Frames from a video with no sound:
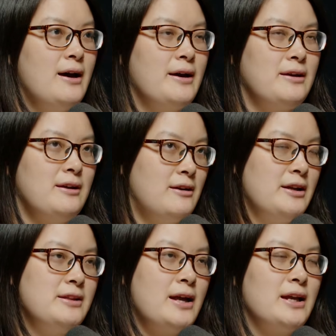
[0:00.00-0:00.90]
Here
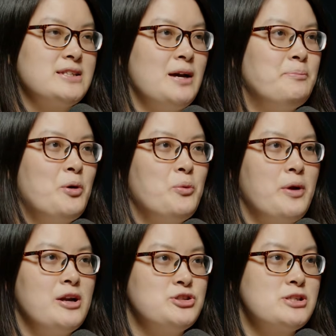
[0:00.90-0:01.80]
in that example,
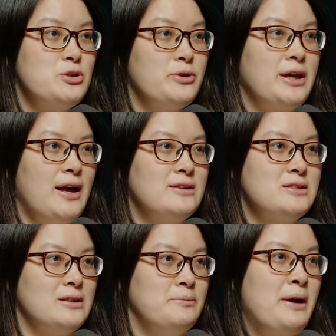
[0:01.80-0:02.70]
we are just looking at
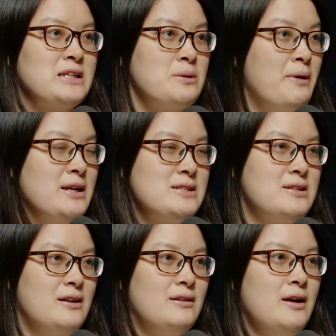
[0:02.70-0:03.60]
maximize
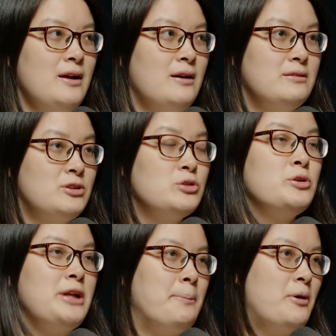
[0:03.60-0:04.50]
the
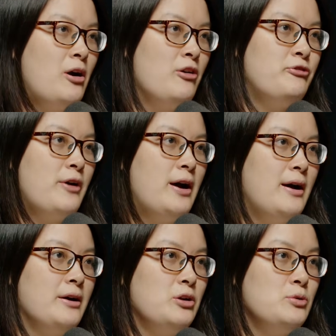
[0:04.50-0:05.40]
total number of
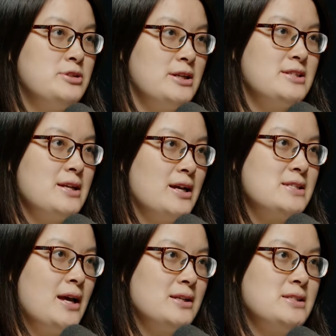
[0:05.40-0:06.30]
users
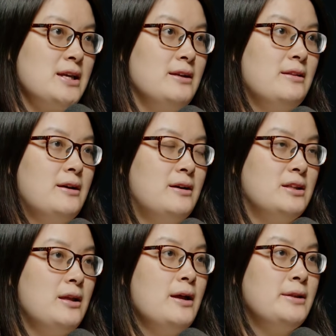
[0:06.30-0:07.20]
accessing
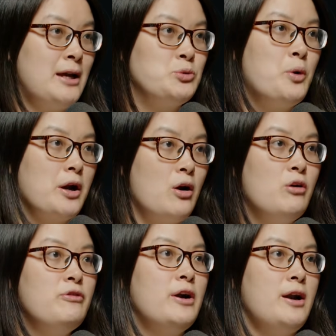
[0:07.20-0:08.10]
the network
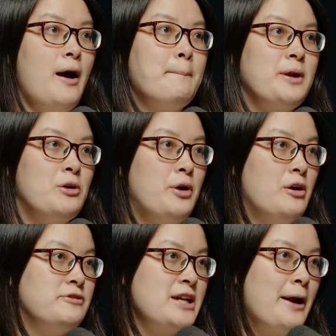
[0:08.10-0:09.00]
over a long period
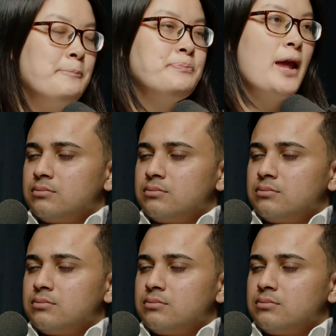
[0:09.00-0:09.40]
of time.